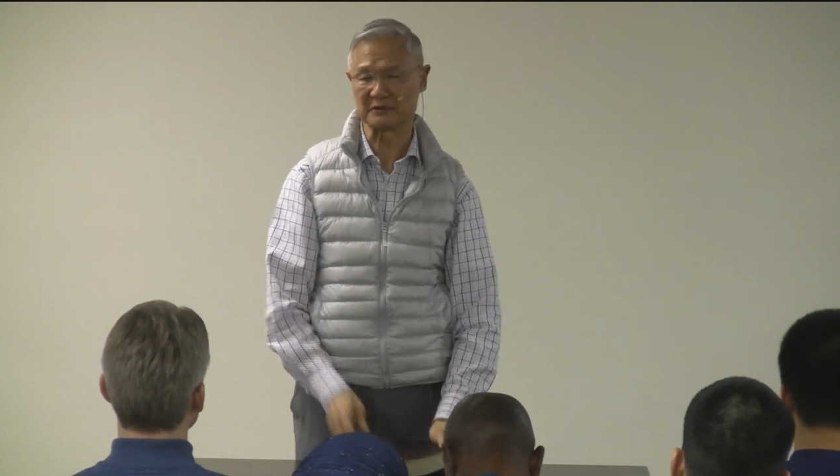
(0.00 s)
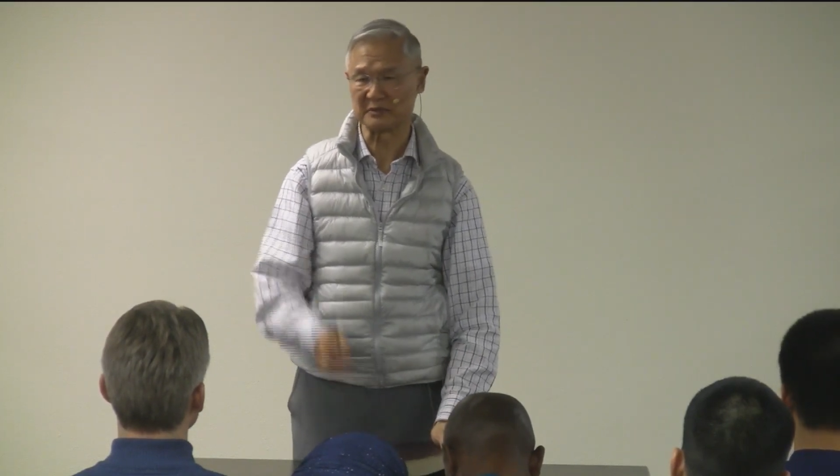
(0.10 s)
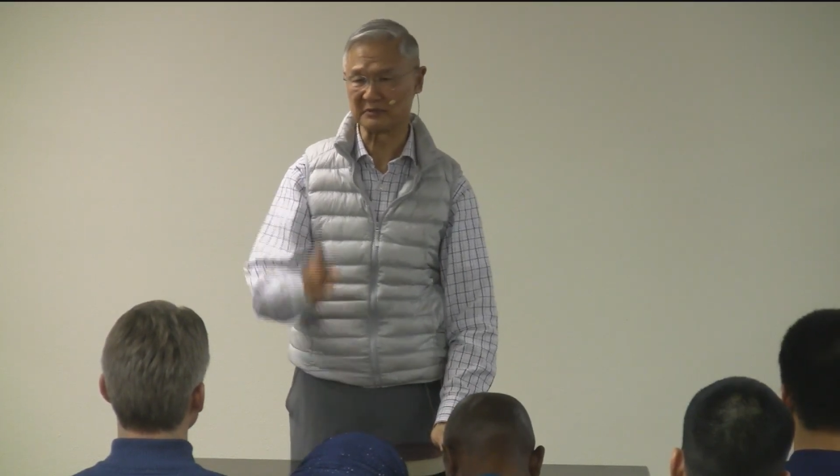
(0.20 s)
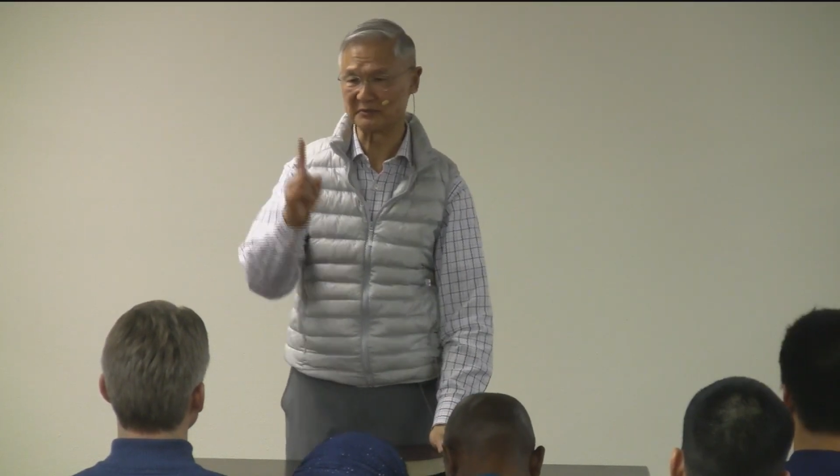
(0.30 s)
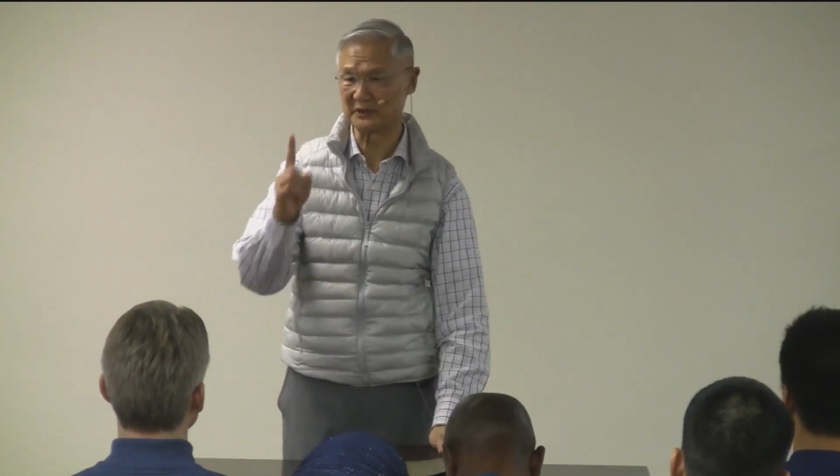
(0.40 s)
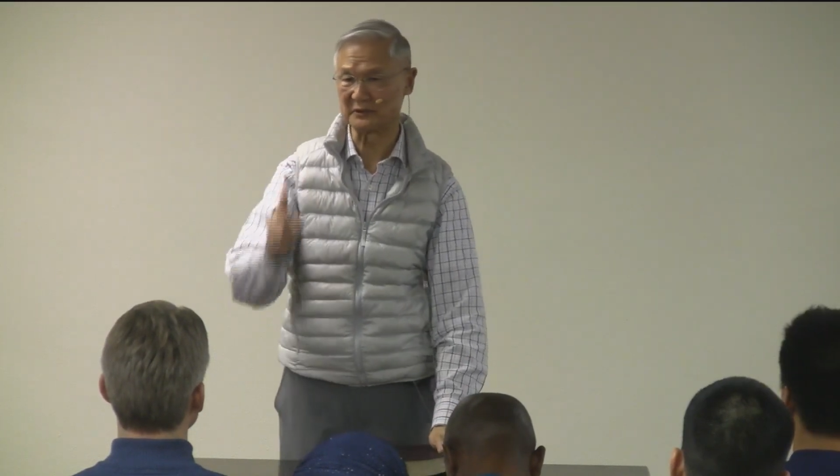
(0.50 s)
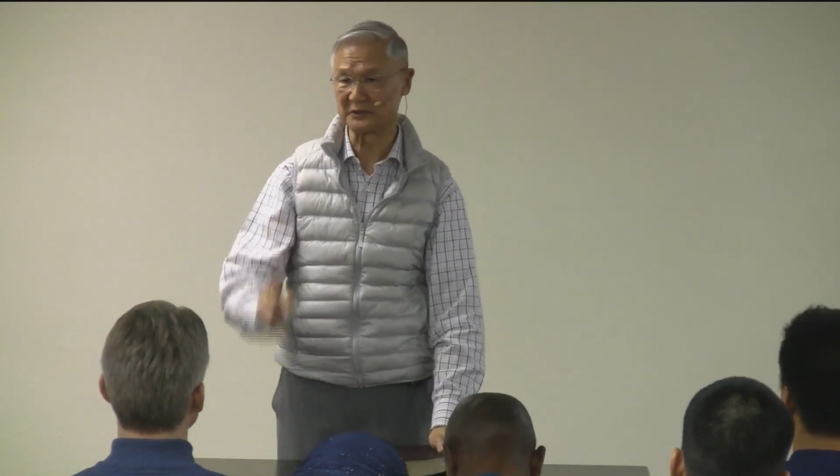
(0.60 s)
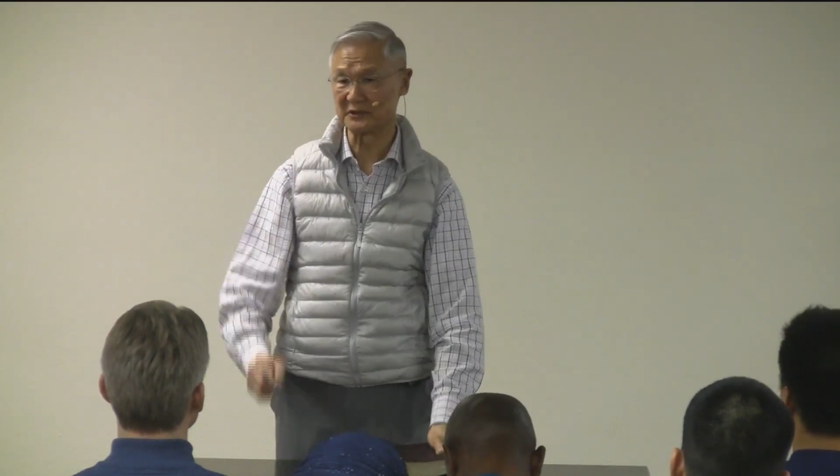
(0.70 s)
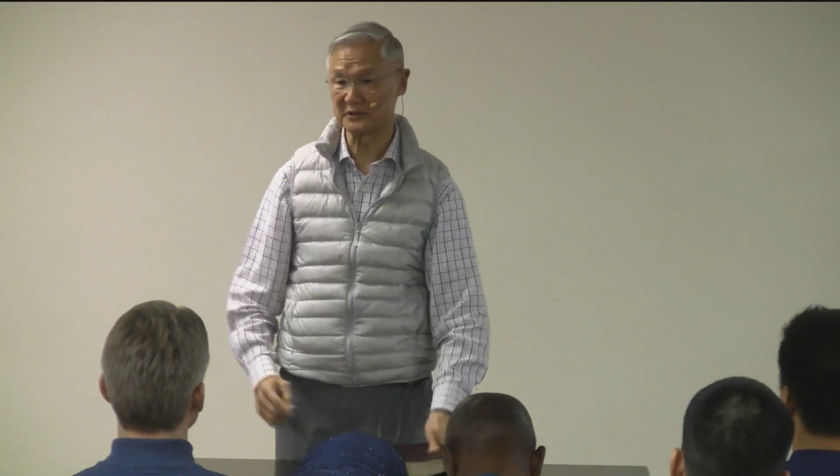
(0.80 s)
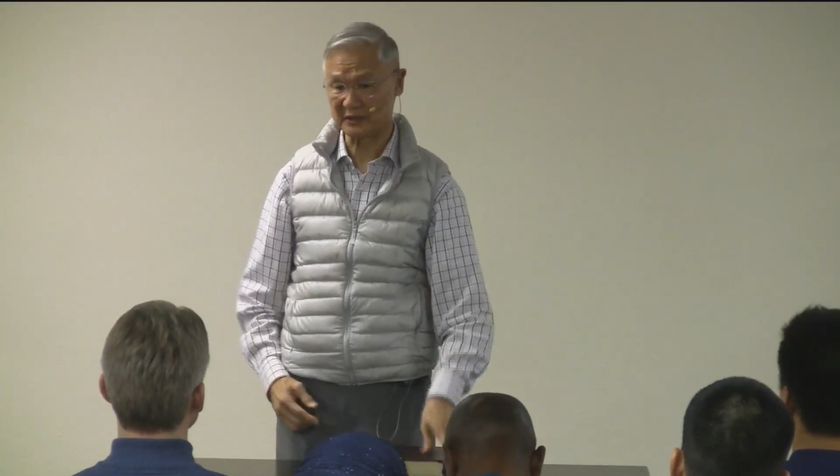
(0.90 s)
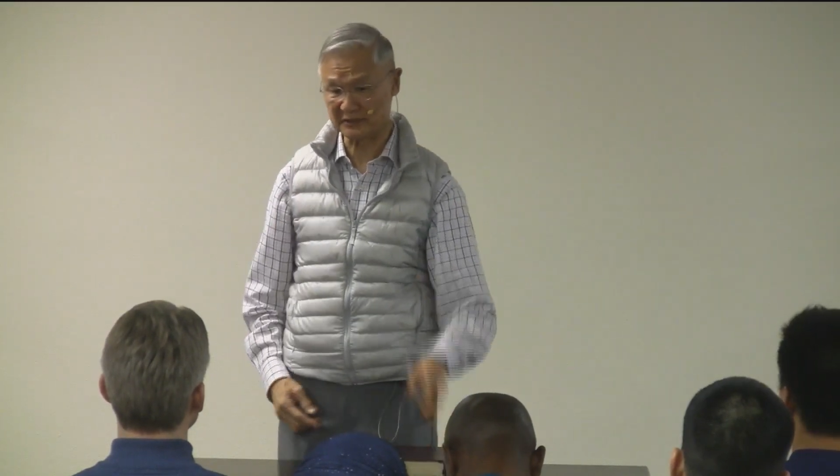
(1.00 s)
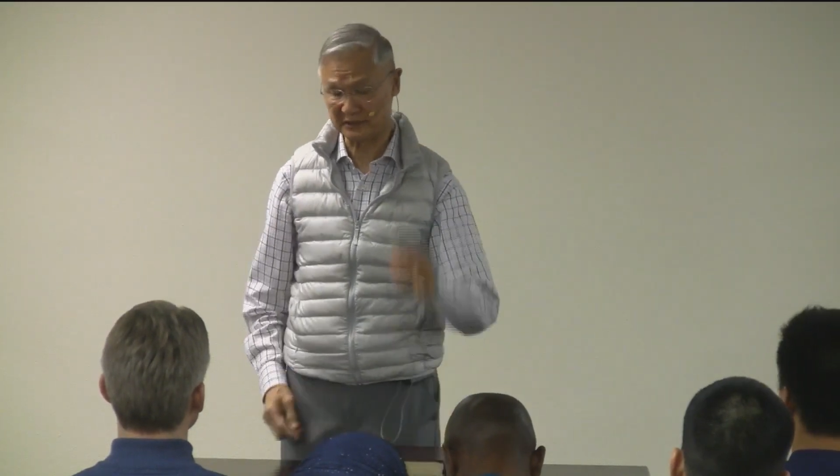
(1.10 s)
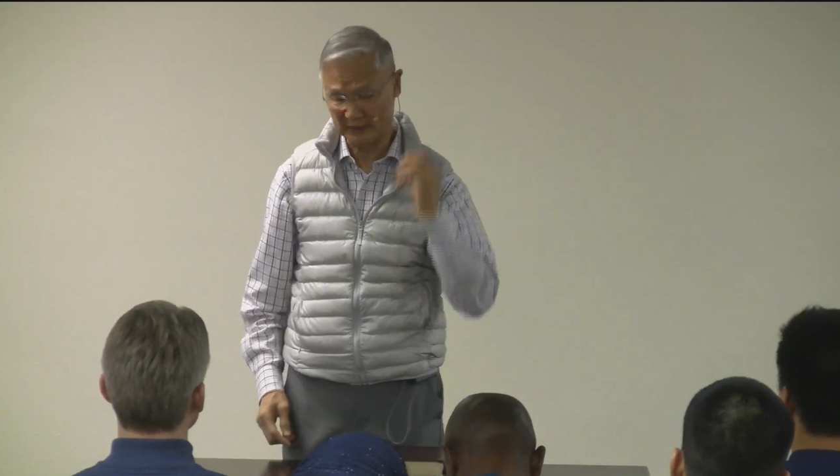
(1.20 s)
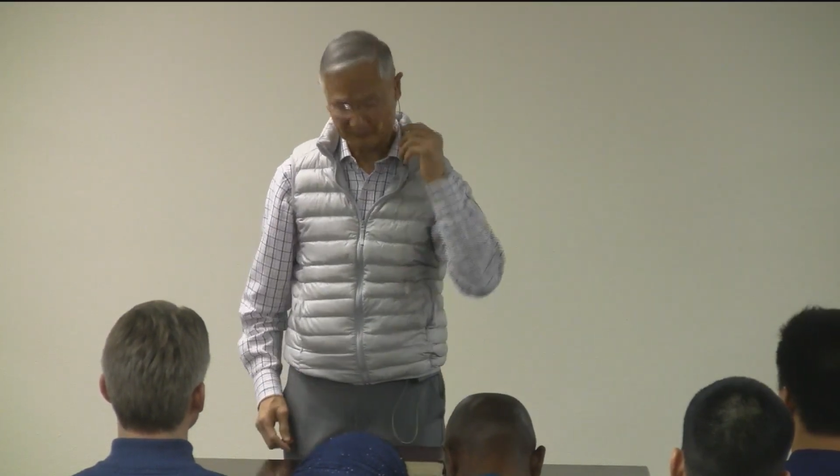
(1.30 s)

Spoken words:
Remember, the Lord says,